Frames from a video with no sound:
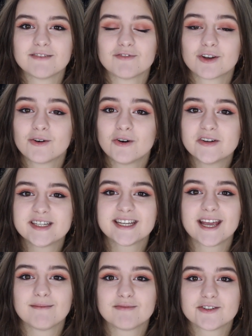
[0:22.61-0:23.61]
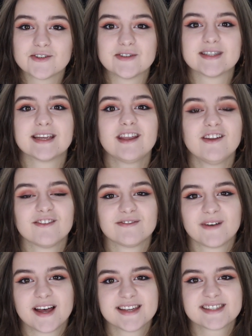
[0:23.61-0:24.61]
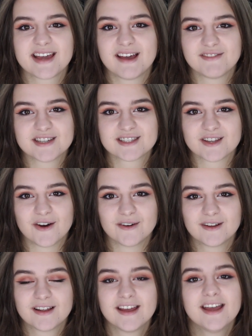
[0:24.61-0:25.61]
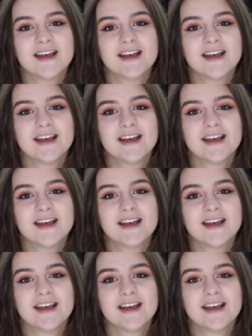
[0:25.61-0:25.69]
in recording and producing your first ever song.